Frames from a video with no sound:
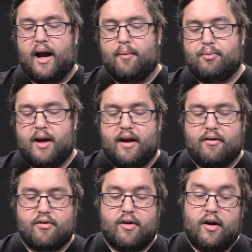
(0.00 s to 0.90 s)

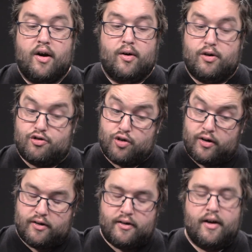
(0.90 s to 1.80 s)
updates. You
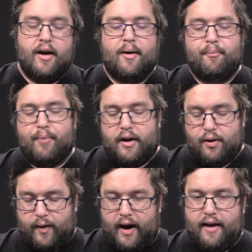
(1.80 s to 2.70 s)
shouldn't, but
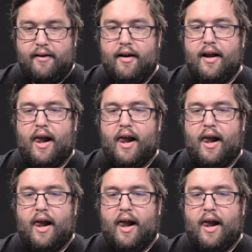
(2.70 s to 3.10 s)
you can.